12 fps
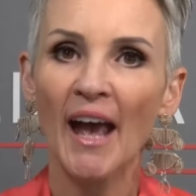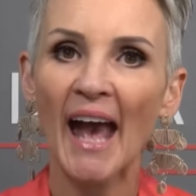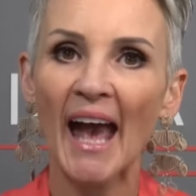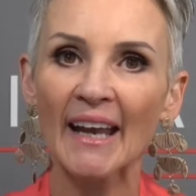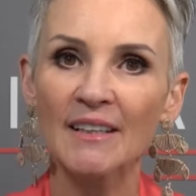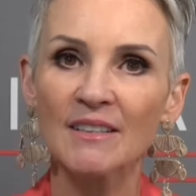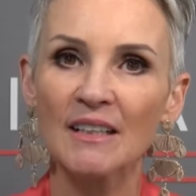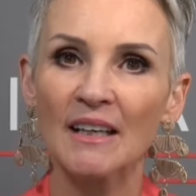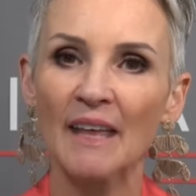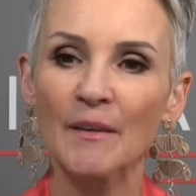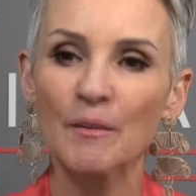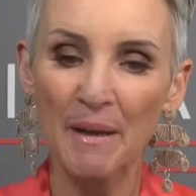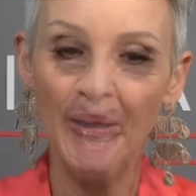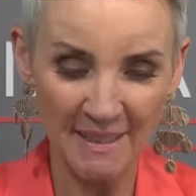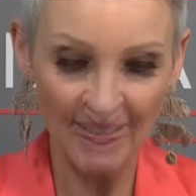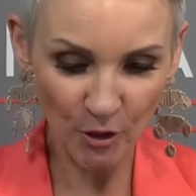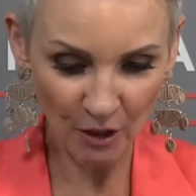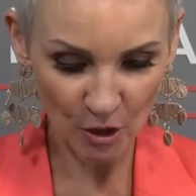And the best thing
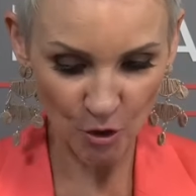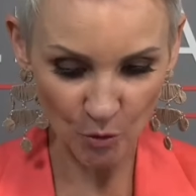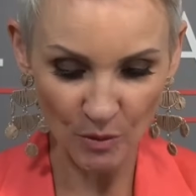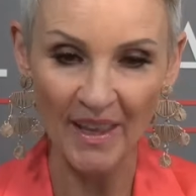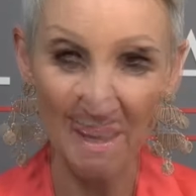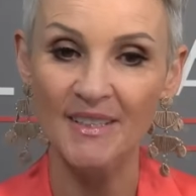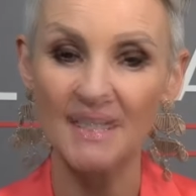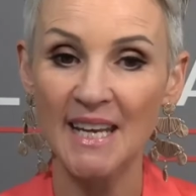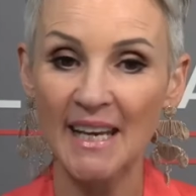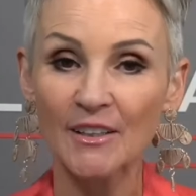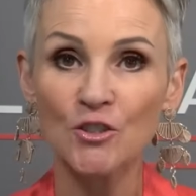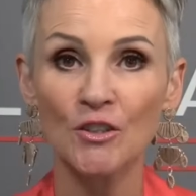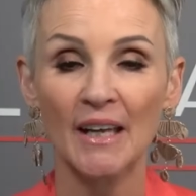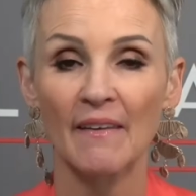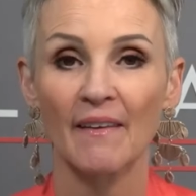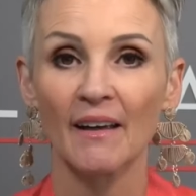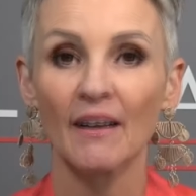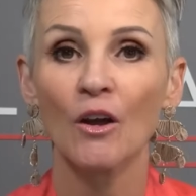you can do with that is take
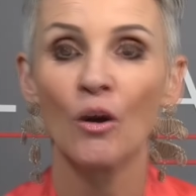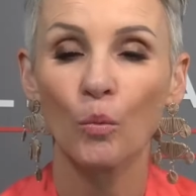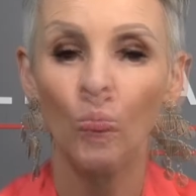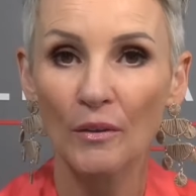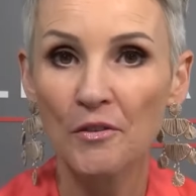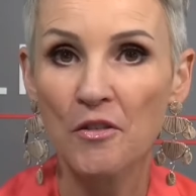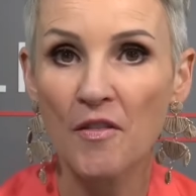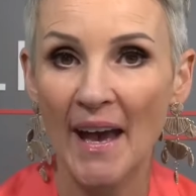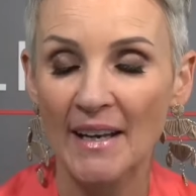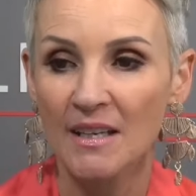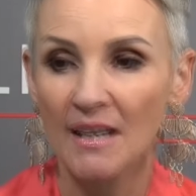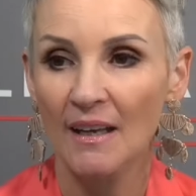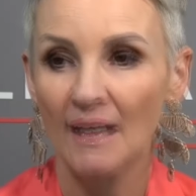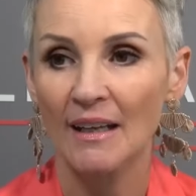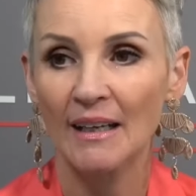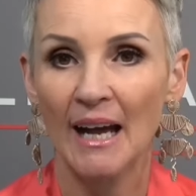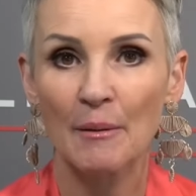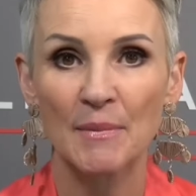together with that
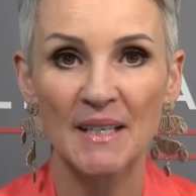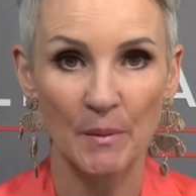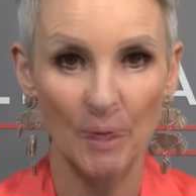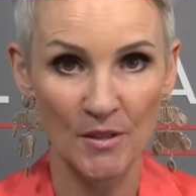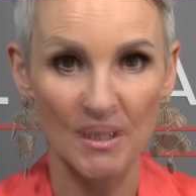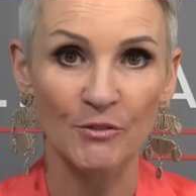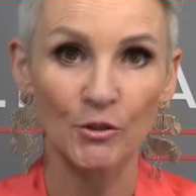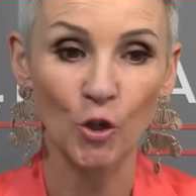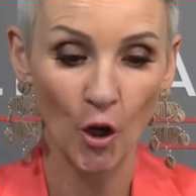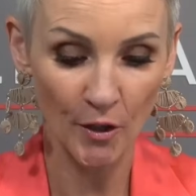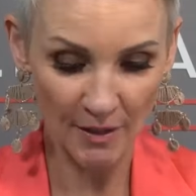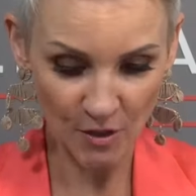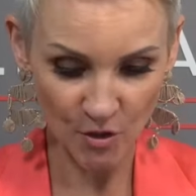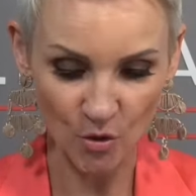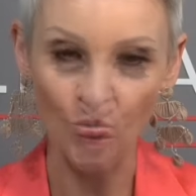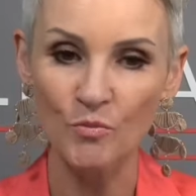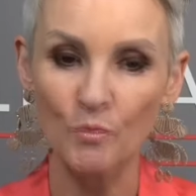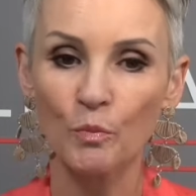experience, if you're going in
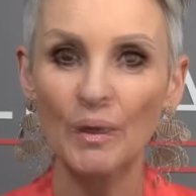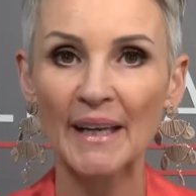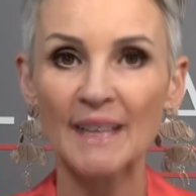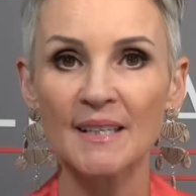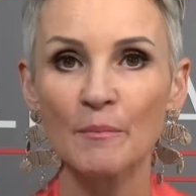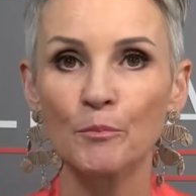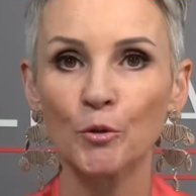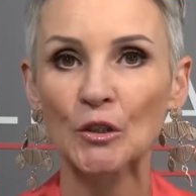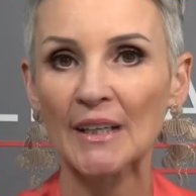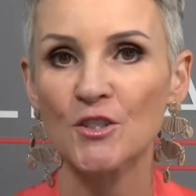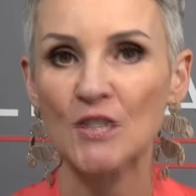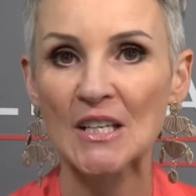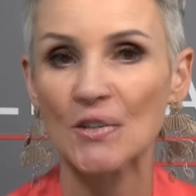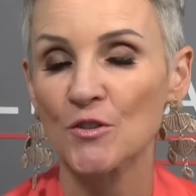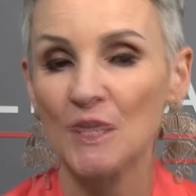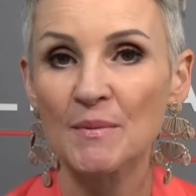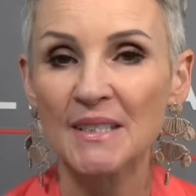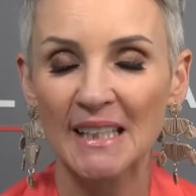store, wear some bootleg jeans or
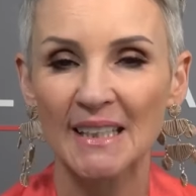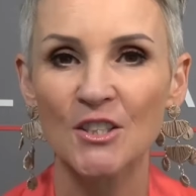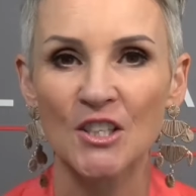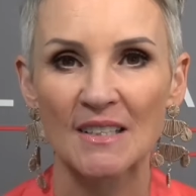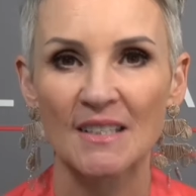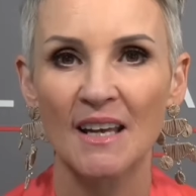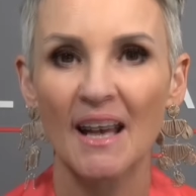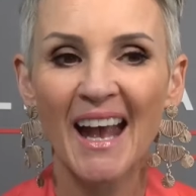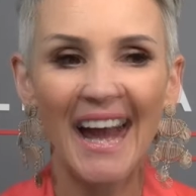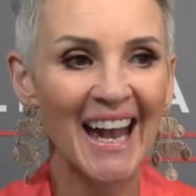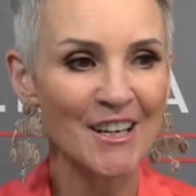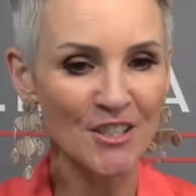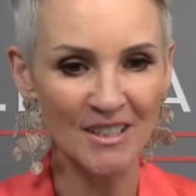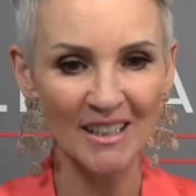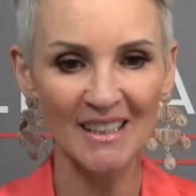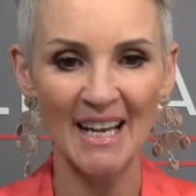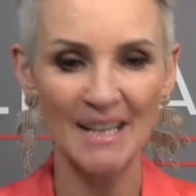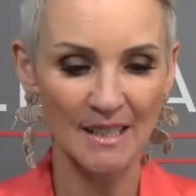some skinny jeans and just a
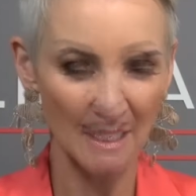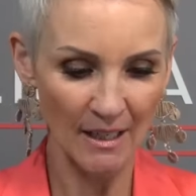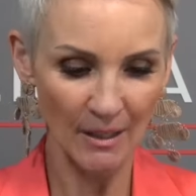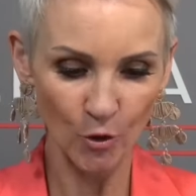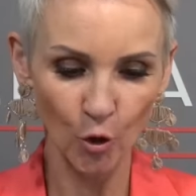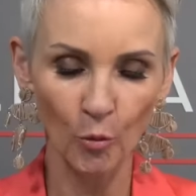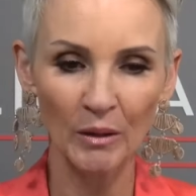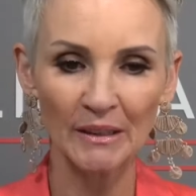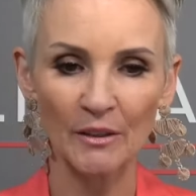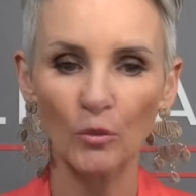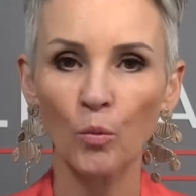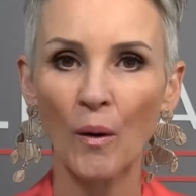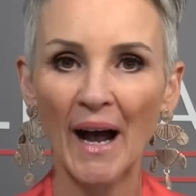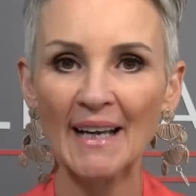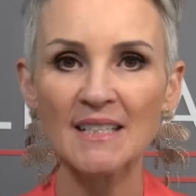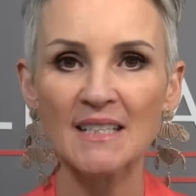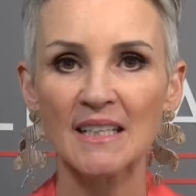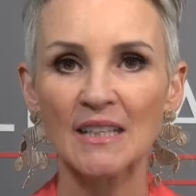nice normal little white
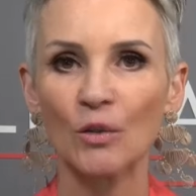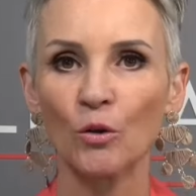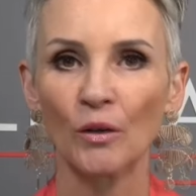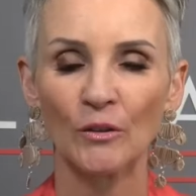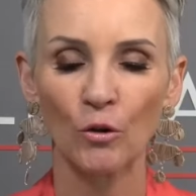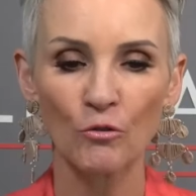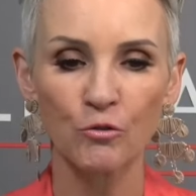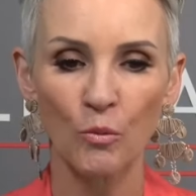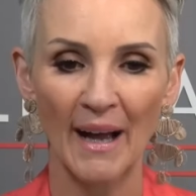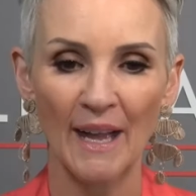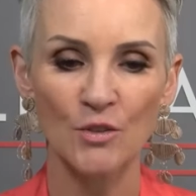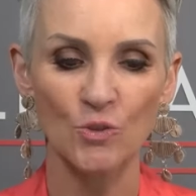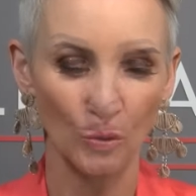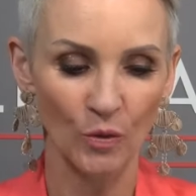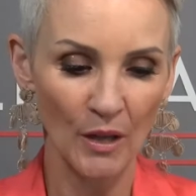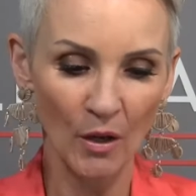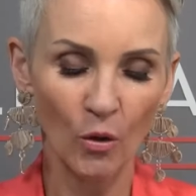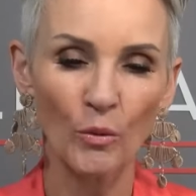tee or an off-white or
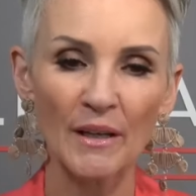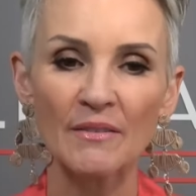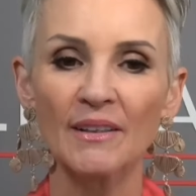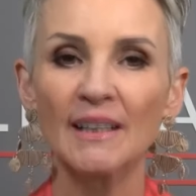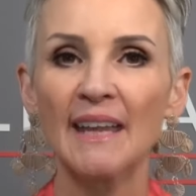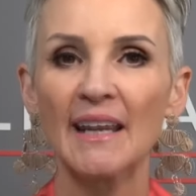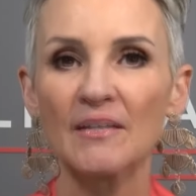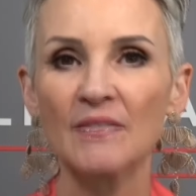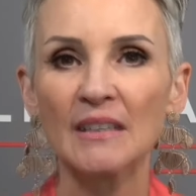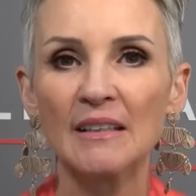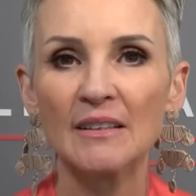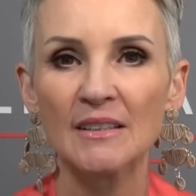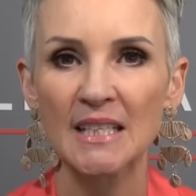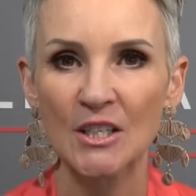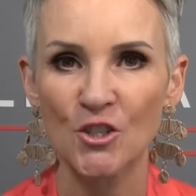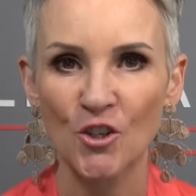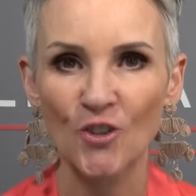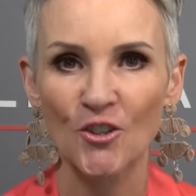even a navy
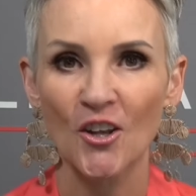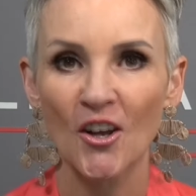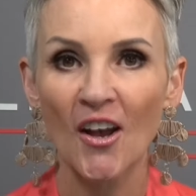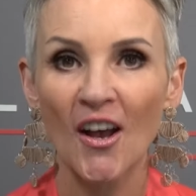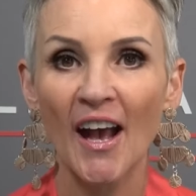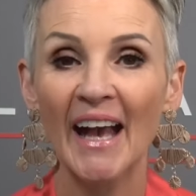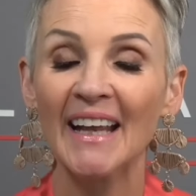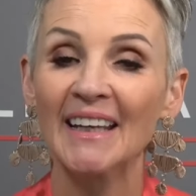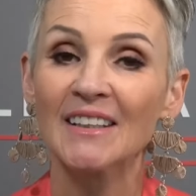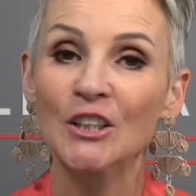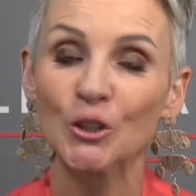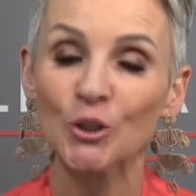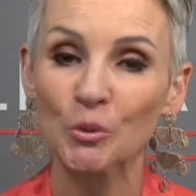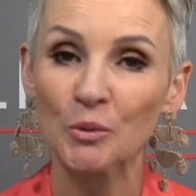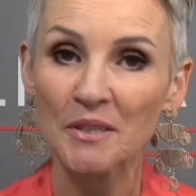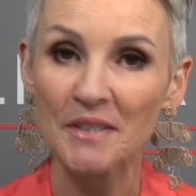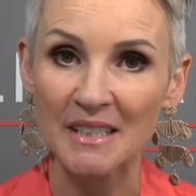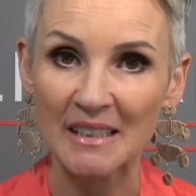t-shirt. And you will
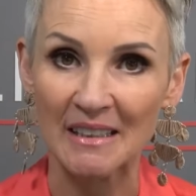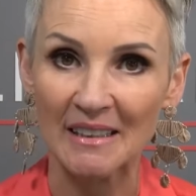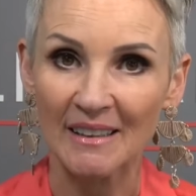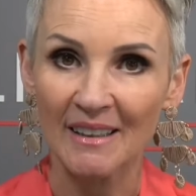see